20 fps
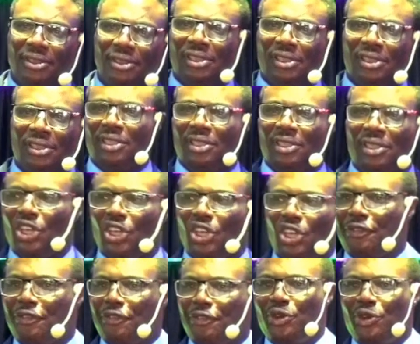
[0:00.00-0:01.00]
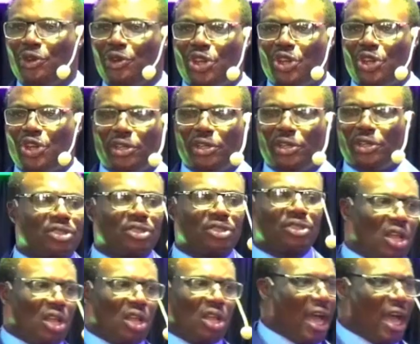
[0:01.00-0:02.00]
If you don't
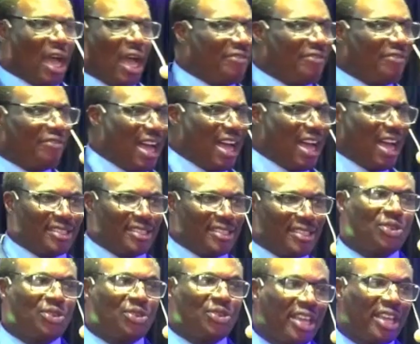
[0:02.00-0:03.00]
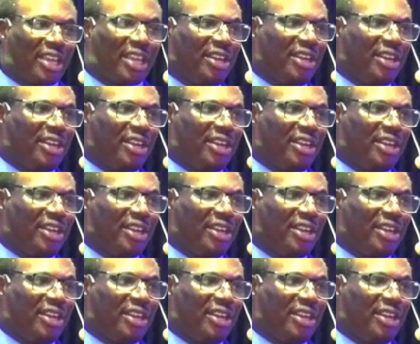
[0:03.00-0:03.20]
have access to the kingdom,